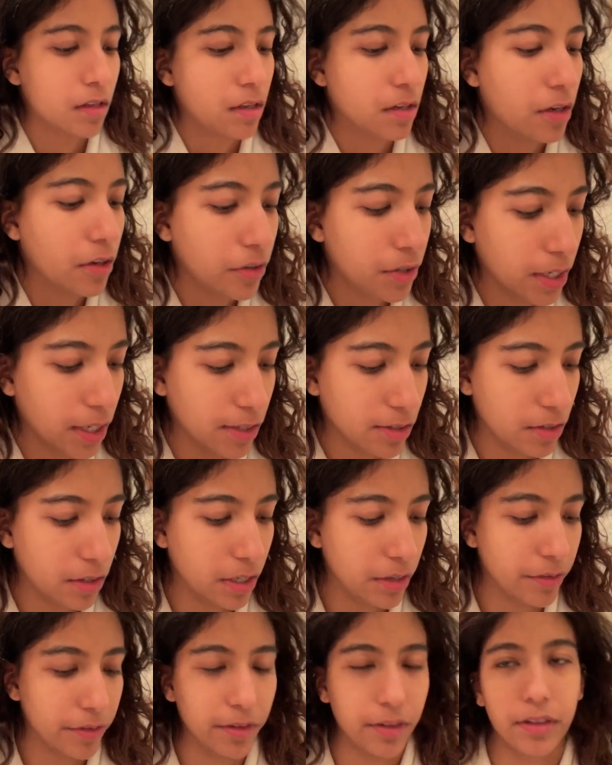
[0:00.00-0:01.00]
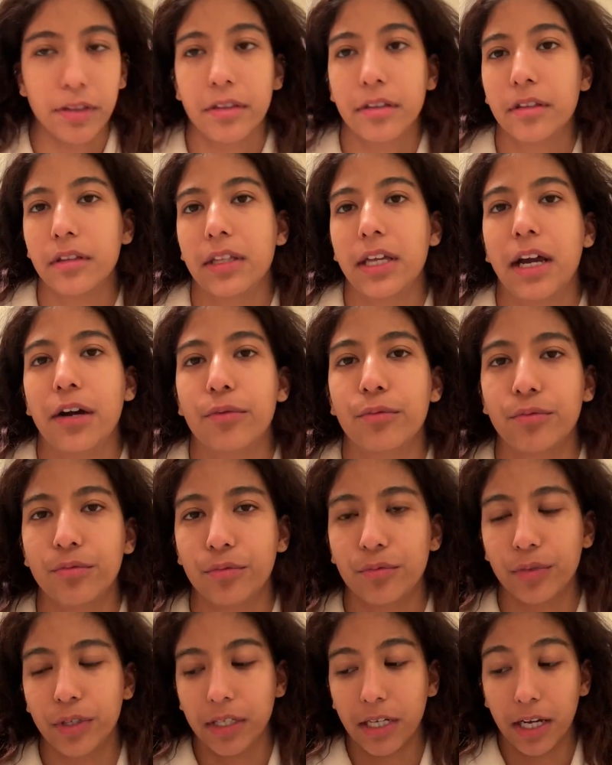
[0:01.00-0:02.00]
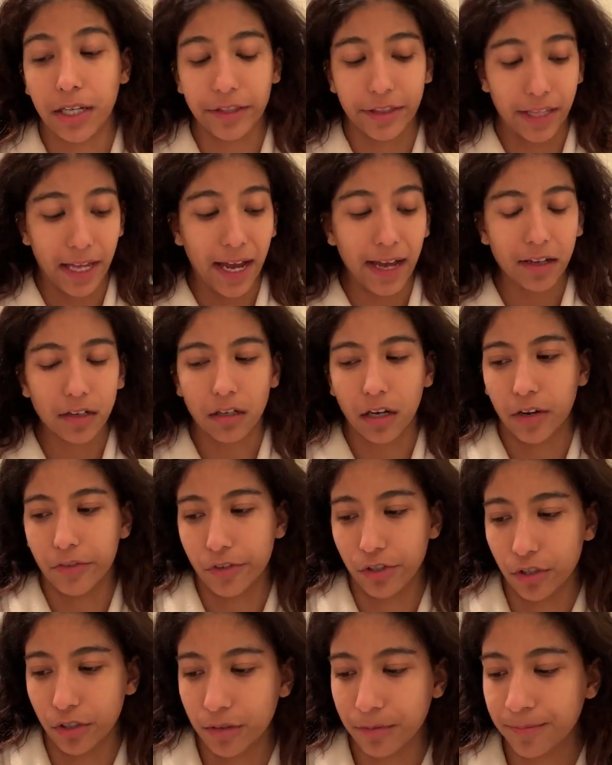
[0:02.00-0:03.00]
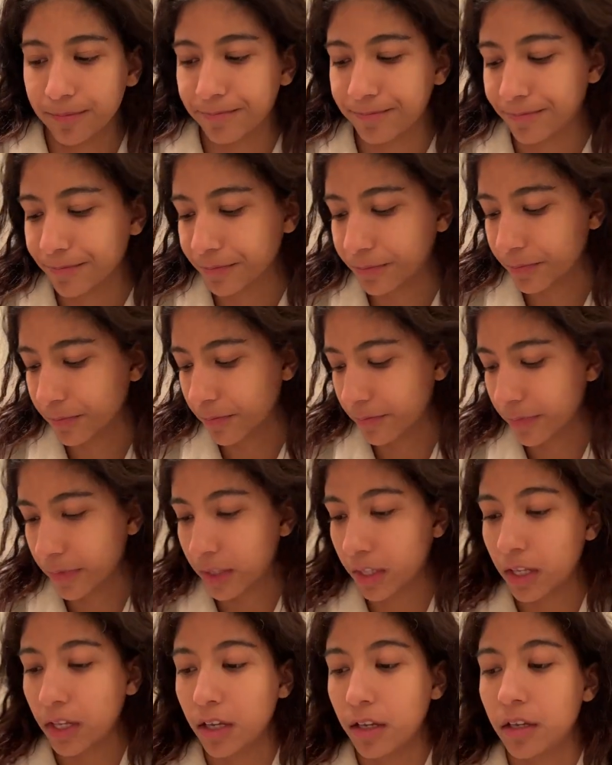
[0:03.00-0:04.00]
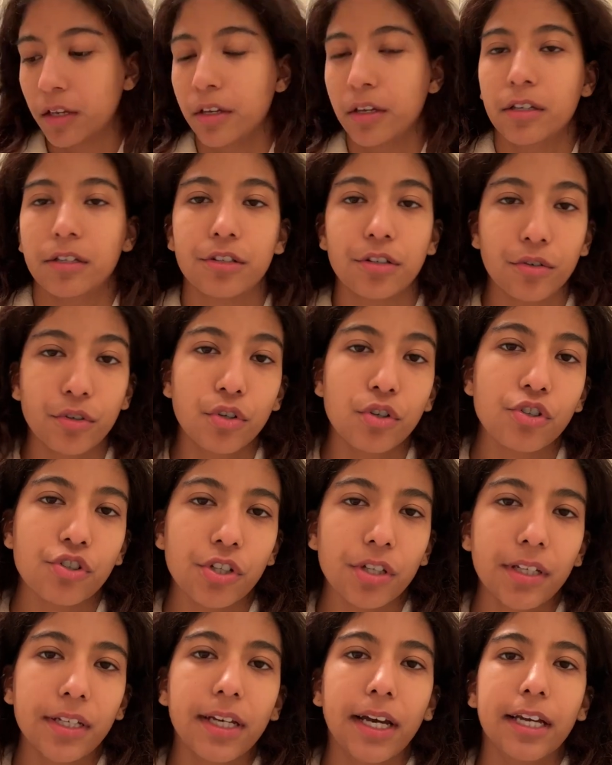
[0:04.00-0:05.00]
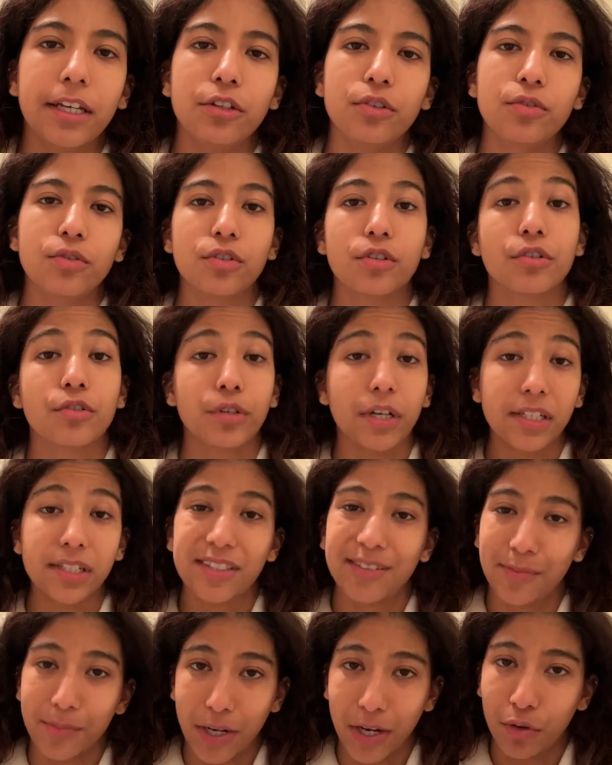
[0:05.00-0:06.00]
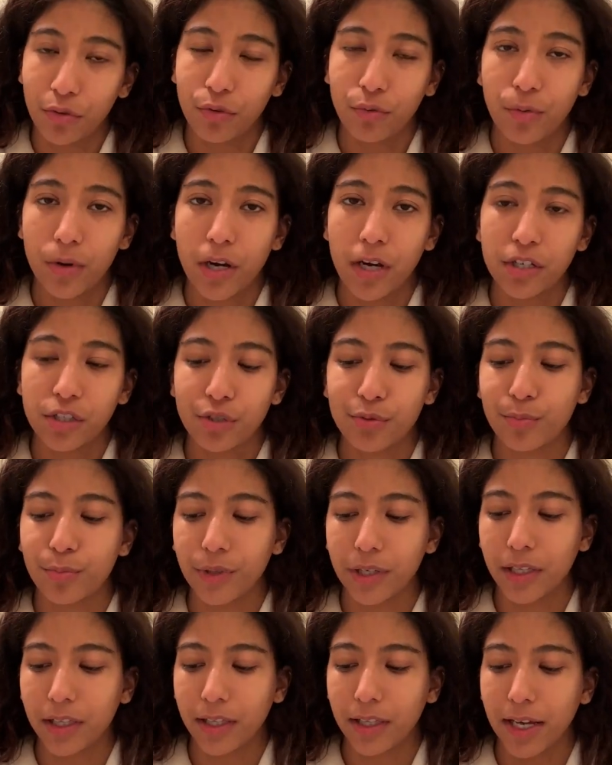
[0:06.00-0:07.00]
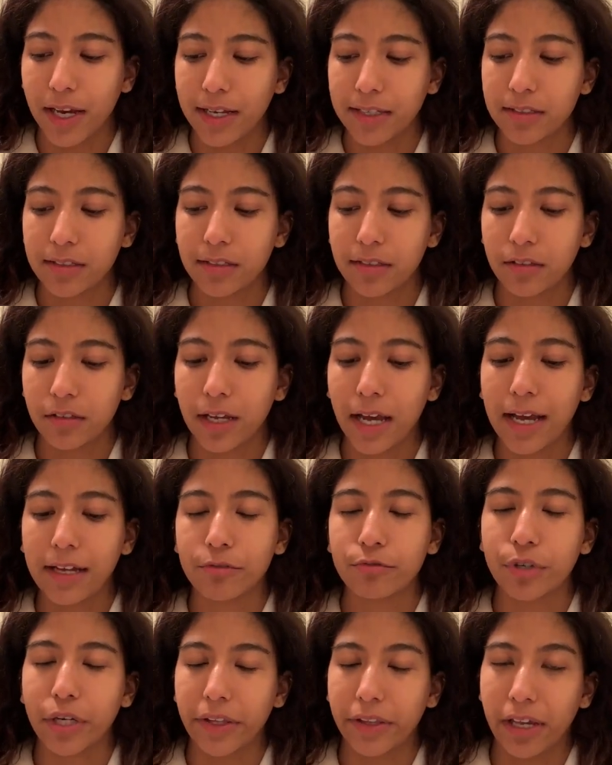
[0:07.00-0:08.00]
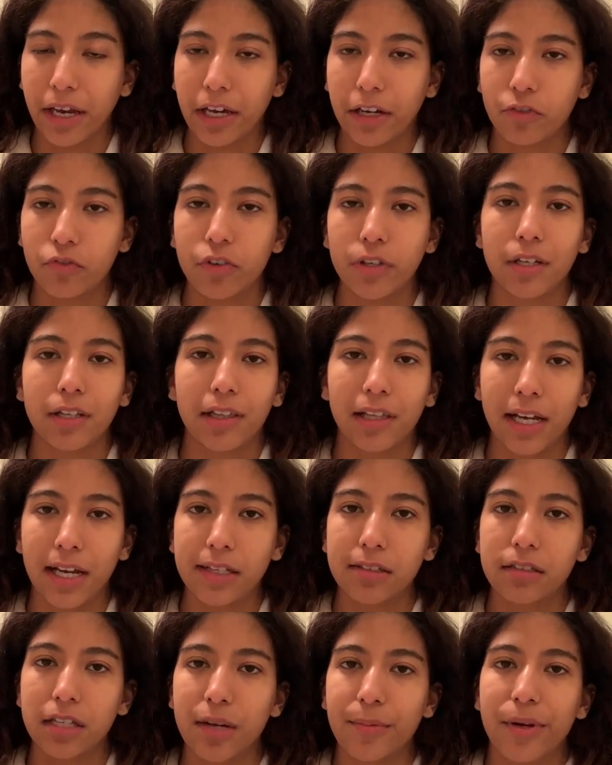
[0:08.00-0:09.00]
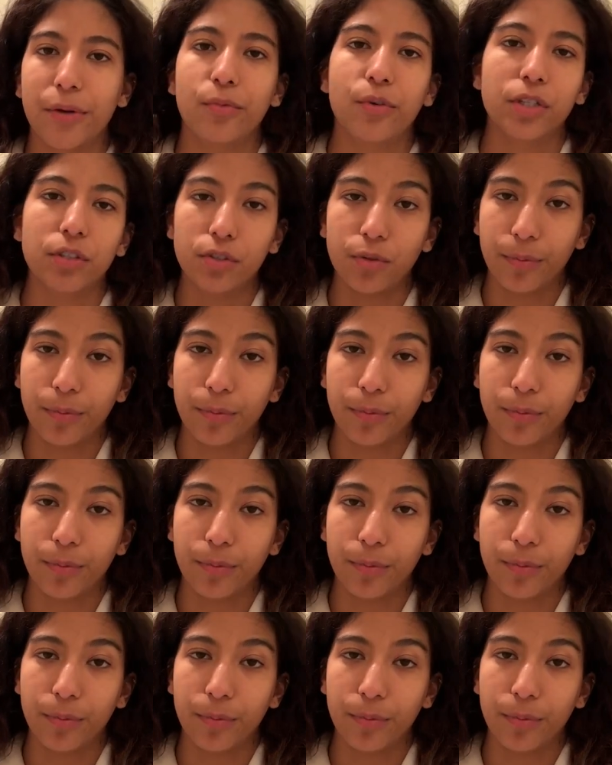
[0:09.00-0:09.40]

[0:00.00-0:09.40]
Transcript: okay, so now that we got that covered. So usually I use Crest mouthwash, but last I ran out of it and last time I went to